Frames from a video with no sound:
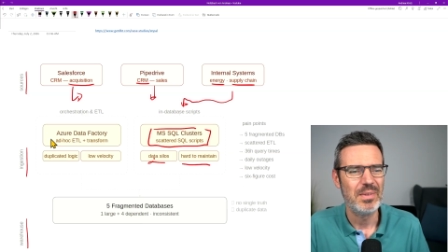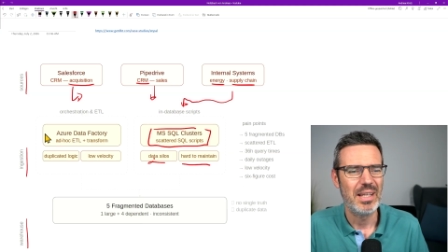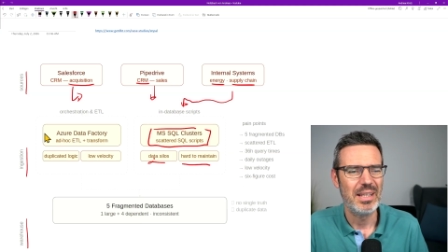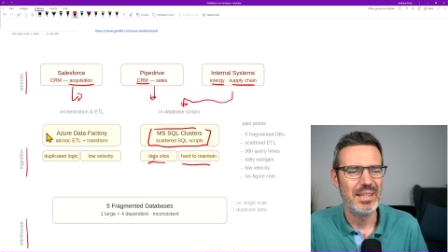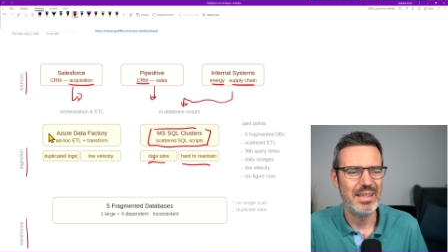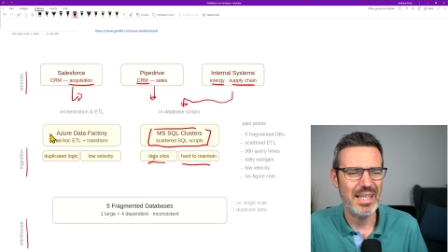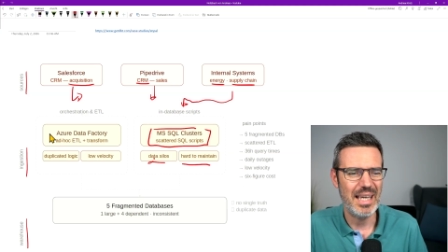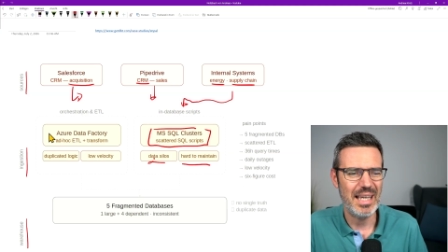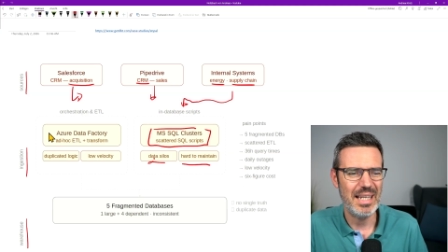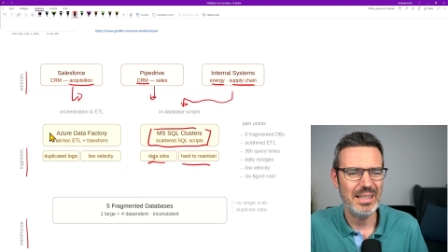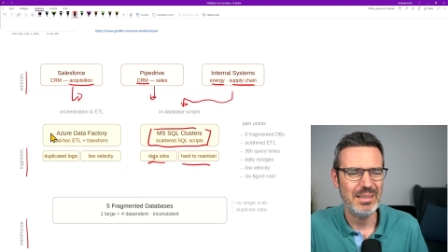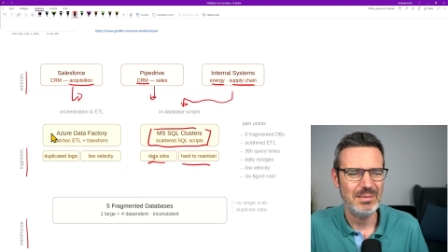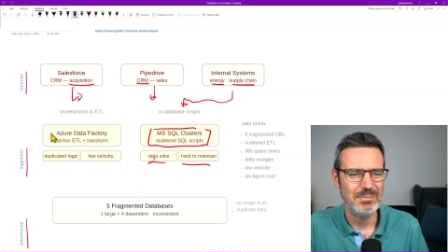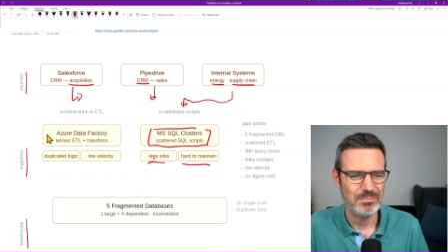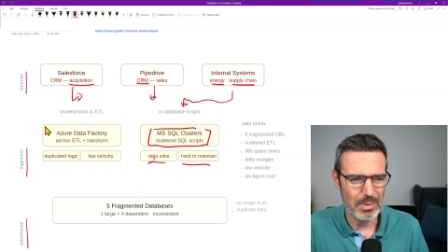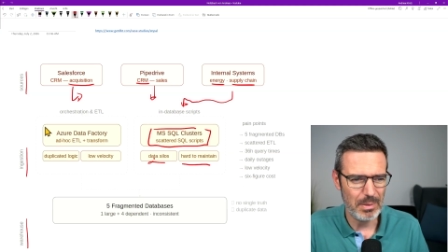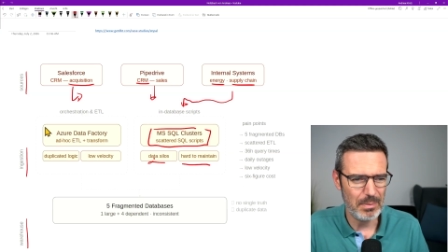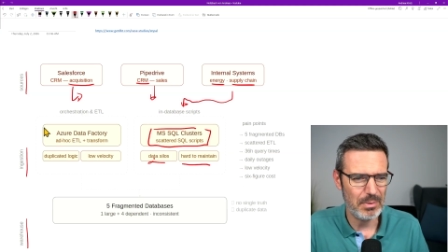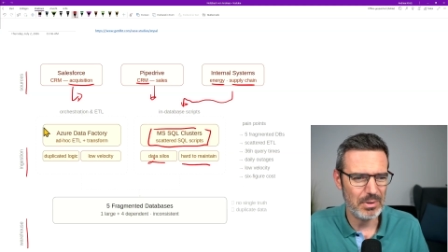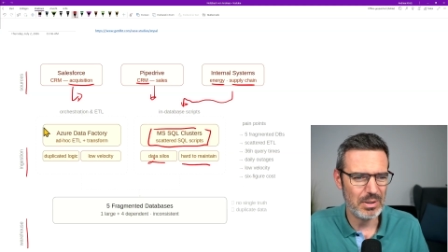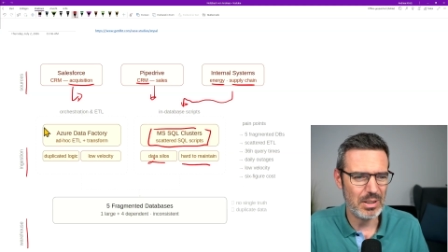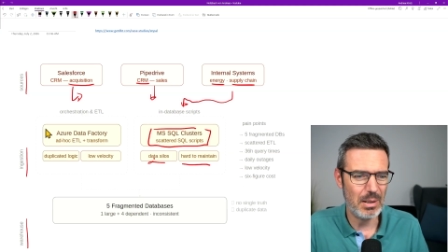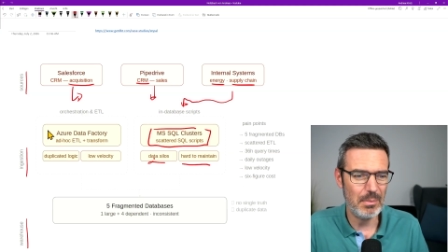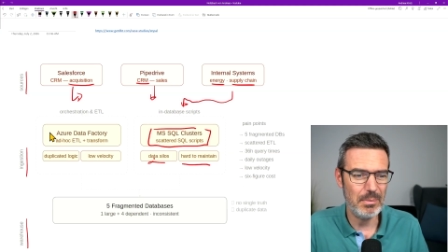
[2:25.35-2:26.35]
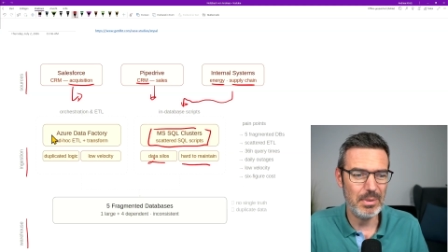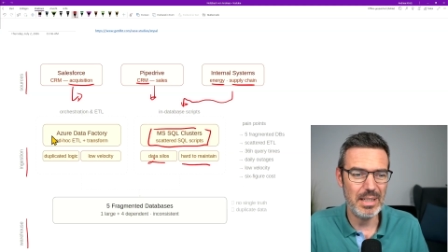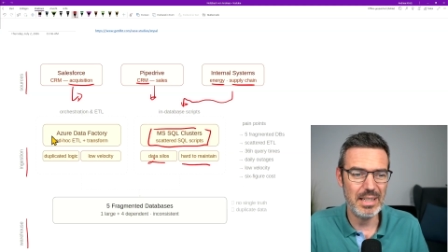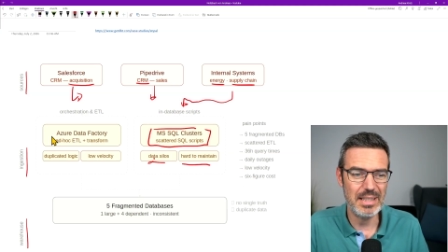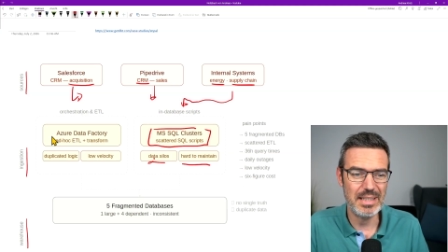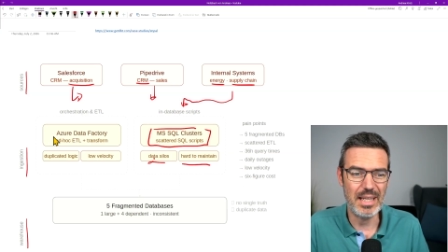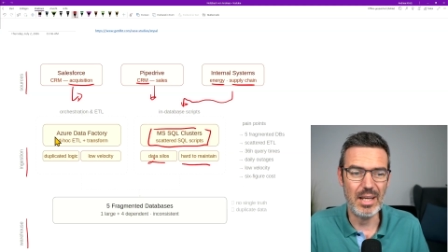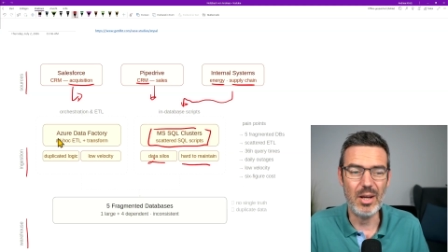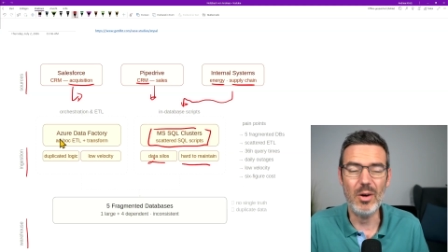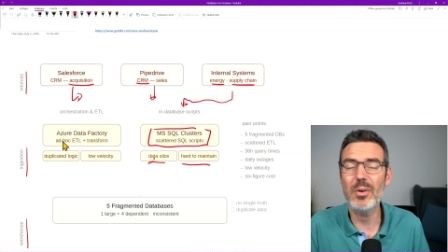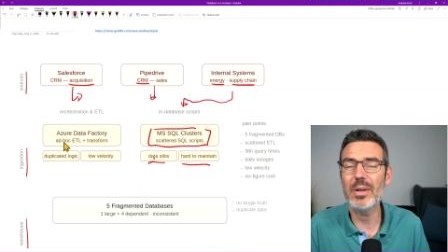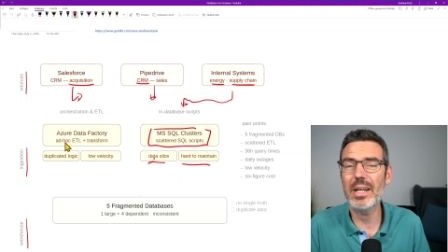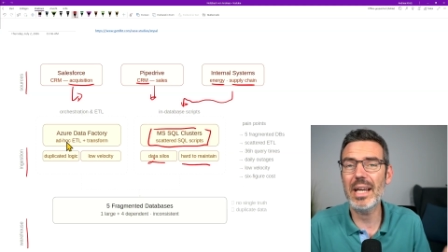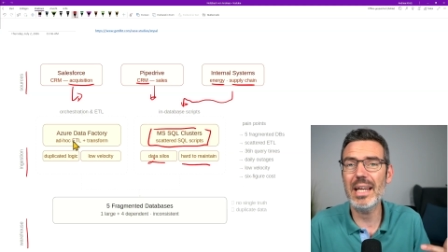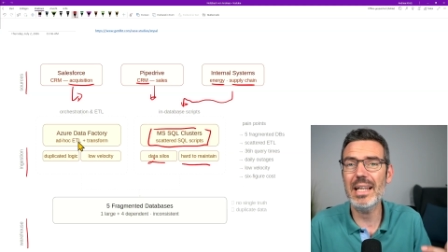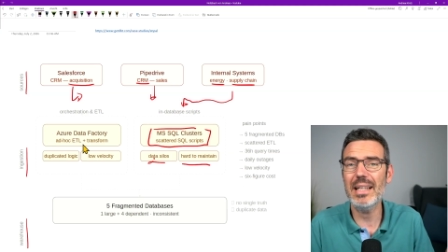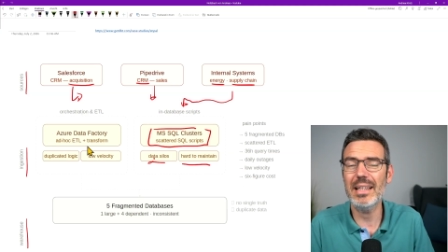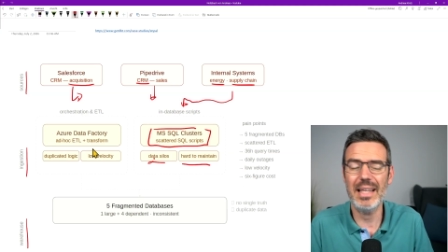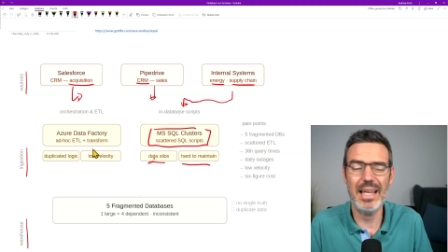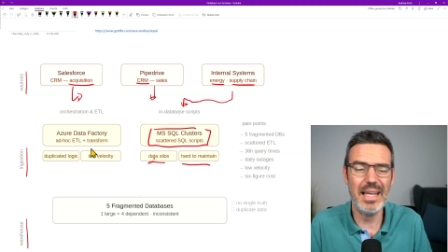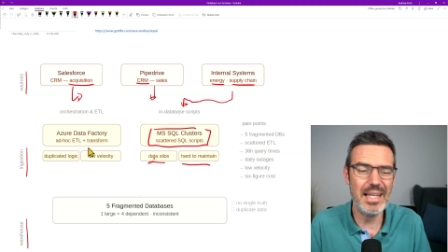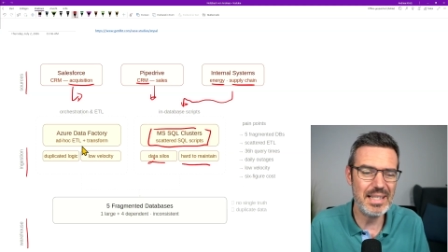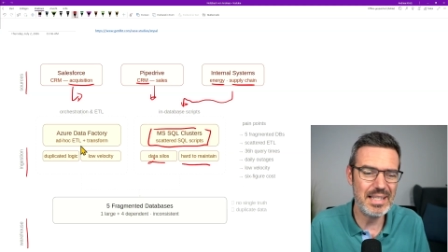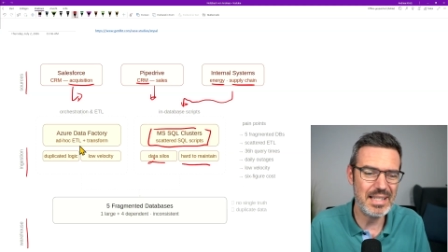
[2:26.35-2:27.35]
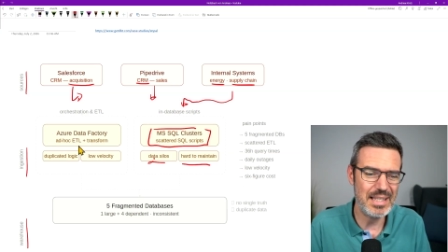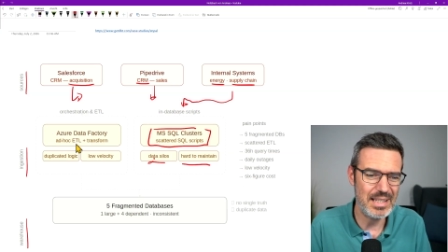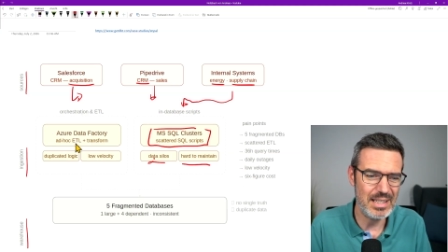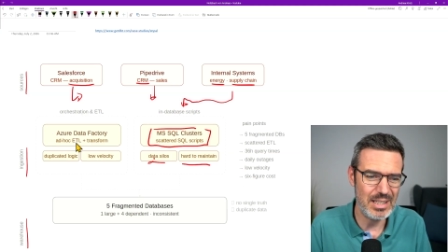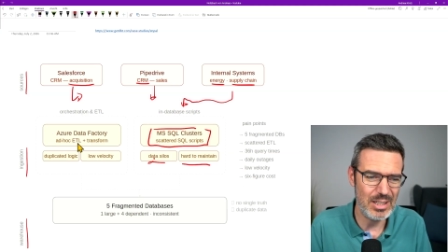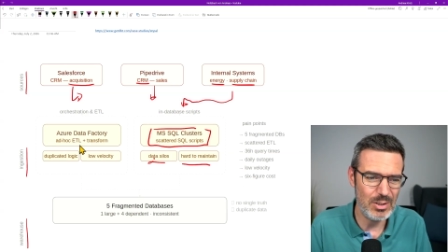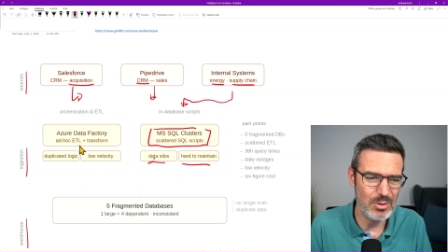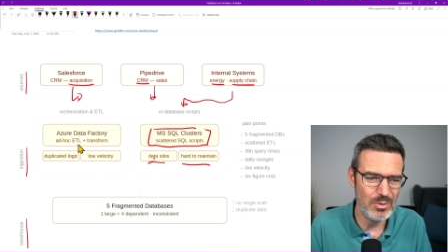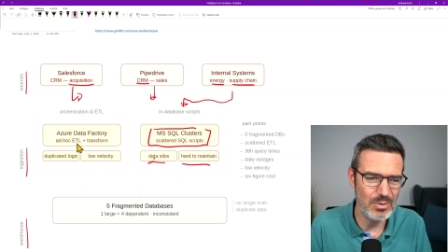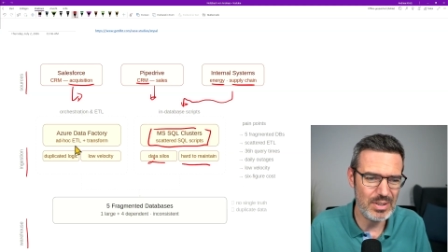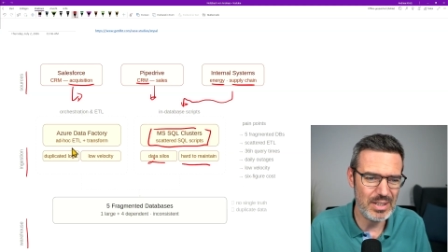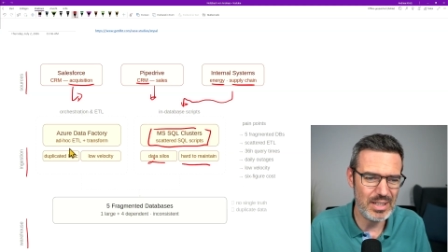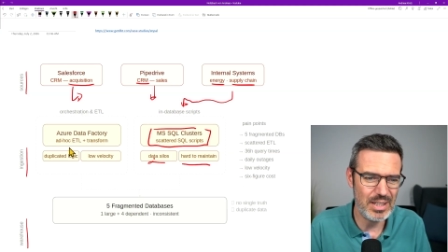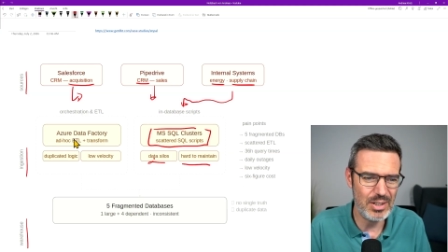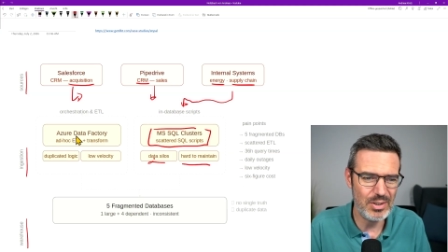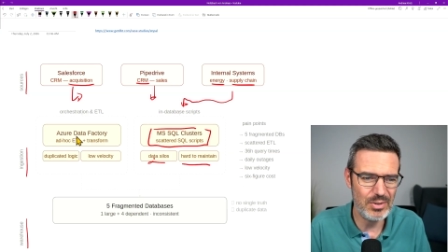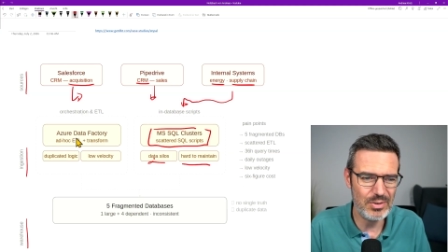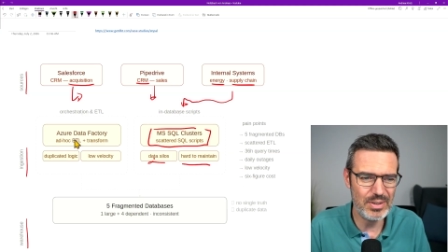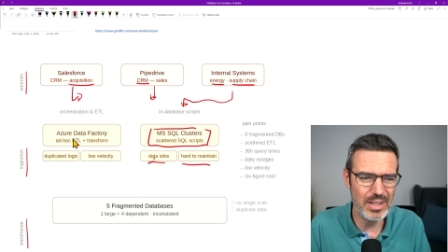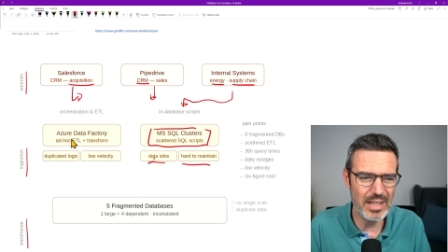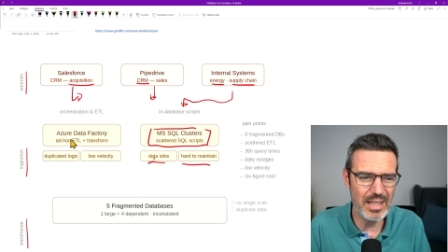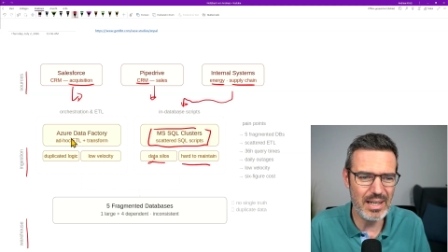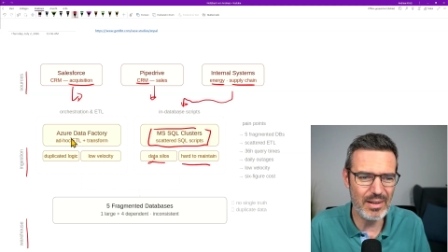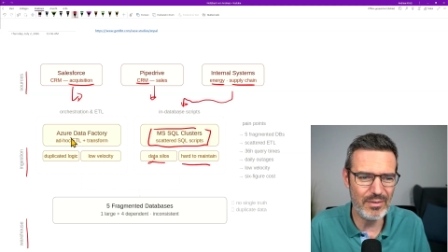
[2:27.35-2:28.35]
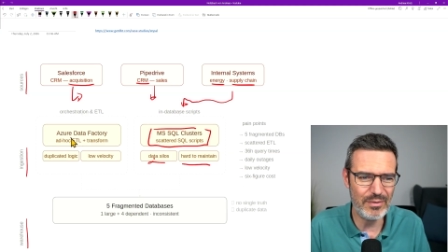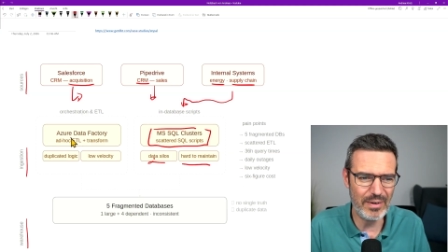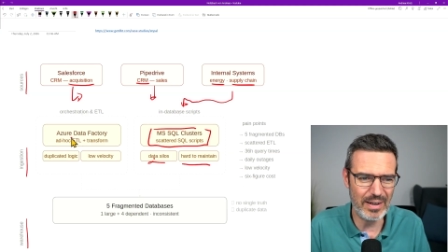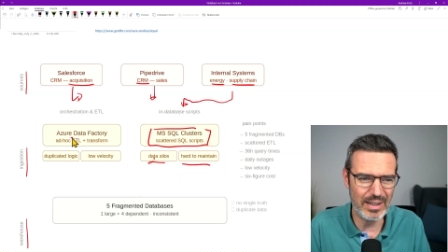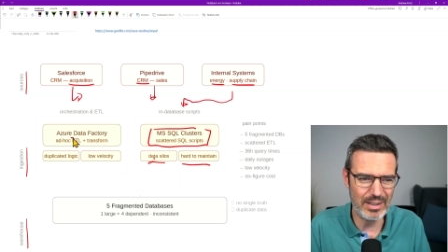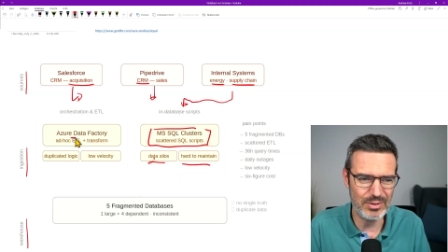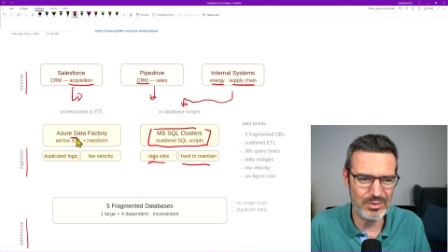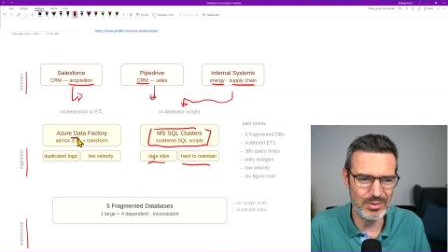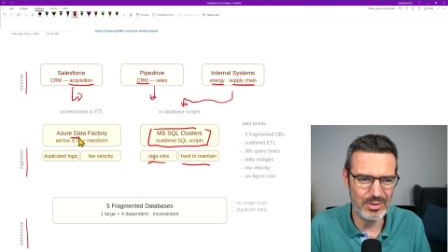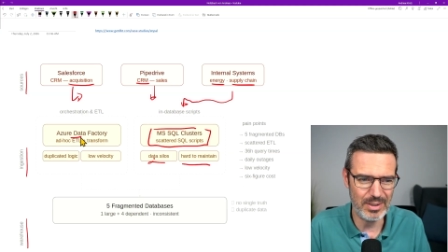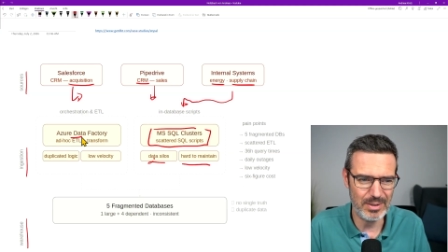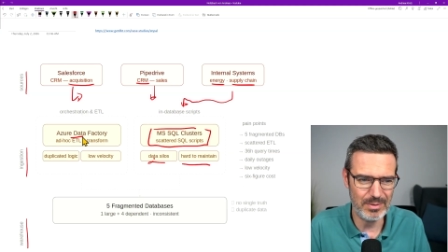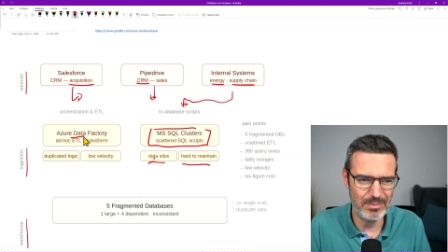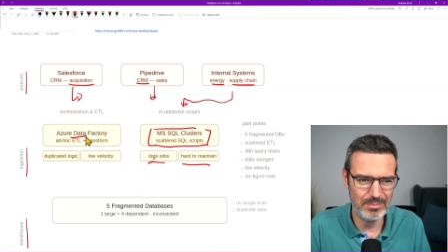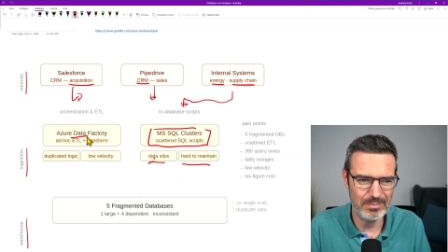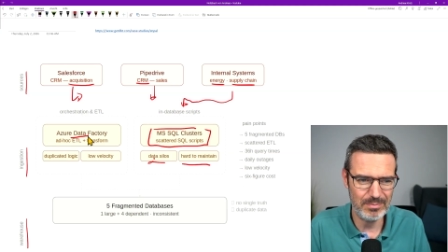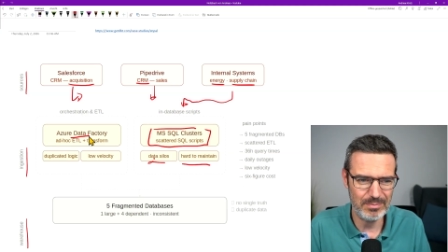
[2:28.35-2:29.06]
Then people come in and say, okay, let's use here Data Factory.